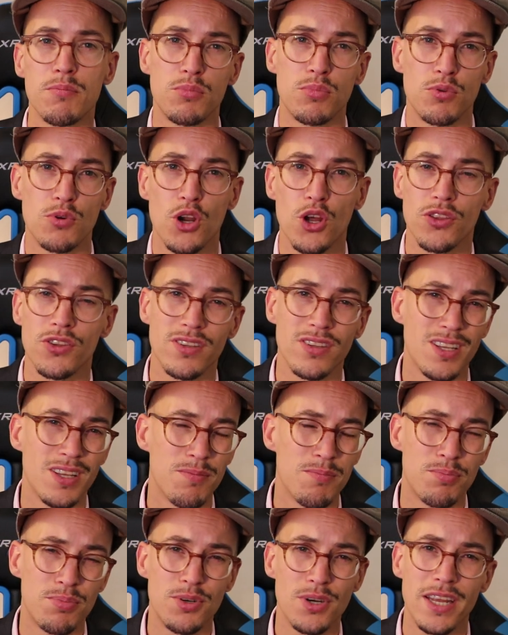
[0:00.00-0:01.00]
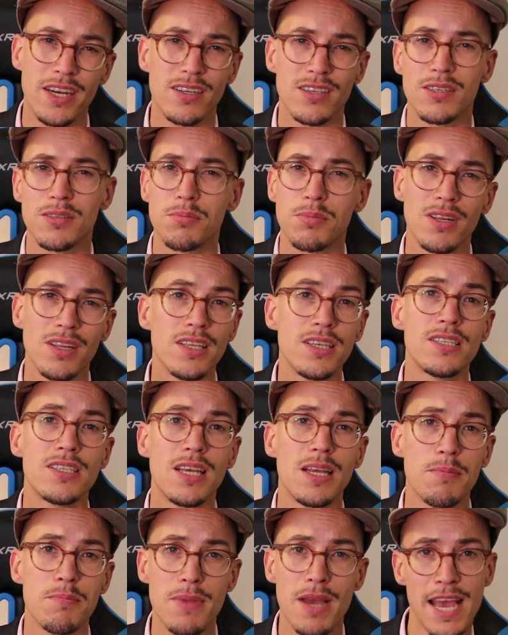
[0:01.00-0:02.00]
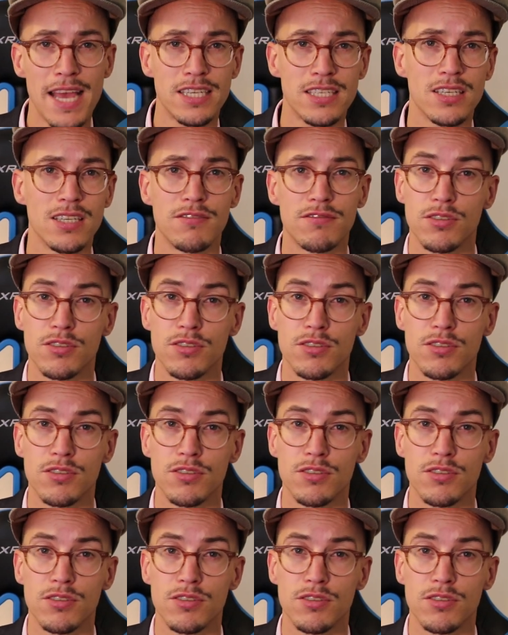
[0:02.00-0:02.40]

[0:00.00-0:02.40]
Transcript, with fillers: brought the Predator Ballistic Mask